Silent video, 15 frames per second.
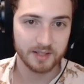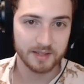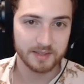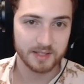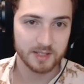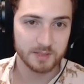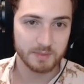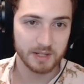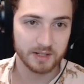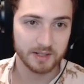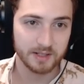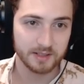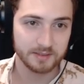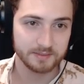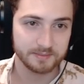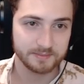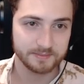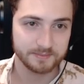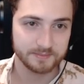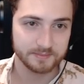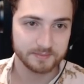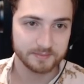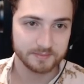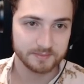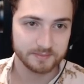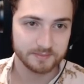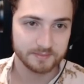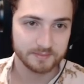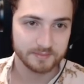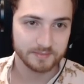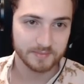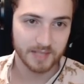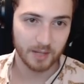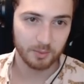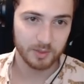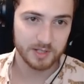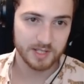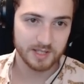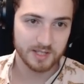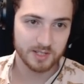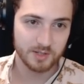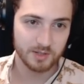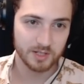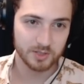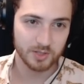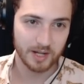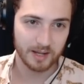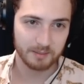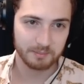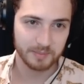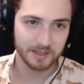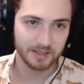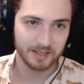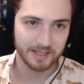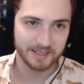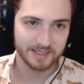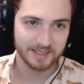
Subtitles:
I think, is better here. I want to see this unit drop, but, like,